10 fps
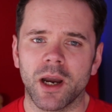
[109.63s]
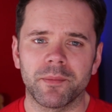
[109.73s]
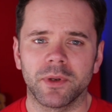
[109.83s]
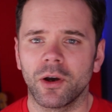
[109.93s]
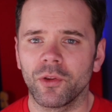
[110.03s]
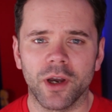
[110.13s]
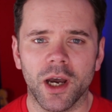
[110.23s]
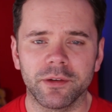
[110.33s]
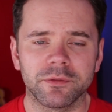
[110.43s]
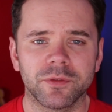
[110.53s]
I'm on the
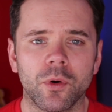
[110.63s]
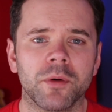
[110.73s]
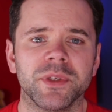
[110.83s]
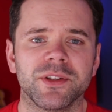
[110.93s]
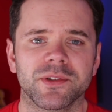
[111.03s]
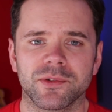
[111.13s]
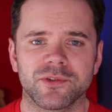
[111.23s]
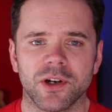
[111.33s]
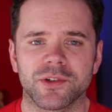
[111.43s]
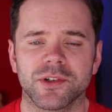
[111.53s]
hunt for musical
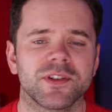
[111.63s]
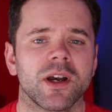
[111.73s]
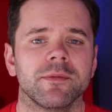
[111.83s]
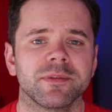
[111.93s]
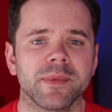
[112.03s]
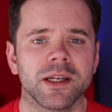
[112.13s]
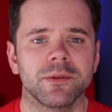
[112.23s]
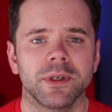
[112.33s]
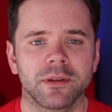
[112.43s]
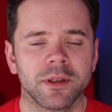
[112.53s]
structures that I'm familiar
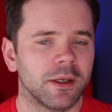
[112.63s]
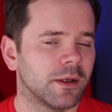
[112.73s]
with